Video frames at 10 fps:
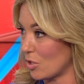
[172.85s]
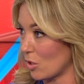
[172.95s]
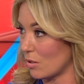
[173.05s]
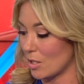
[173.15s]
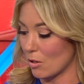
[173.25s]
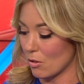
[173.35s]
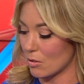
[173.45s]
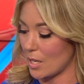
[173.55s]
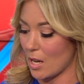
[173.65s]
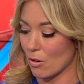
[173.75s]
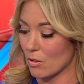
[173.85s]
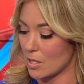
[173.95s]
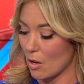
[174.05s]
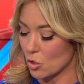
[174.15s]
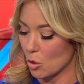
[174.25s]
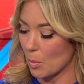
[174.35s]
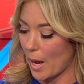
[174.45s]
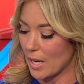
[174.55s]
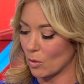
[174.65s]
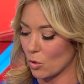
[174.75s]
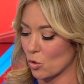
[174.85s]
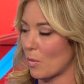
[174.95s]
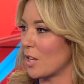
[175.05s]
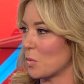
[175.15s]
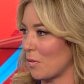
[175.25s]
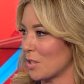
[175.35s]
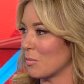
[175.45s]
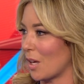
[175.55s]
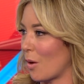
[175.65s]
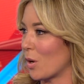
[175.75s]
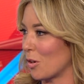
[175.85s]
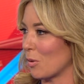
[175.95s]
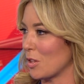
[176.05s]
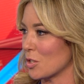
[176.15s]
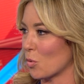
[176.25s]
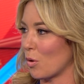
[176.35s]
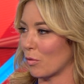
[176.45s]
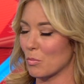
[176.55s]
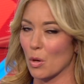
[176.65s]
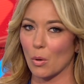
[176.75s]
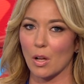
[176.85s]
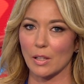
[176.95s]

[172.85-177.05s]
Senator Sanders, now Joe Biden, which reminds me of something. I wanted to read this quote from you.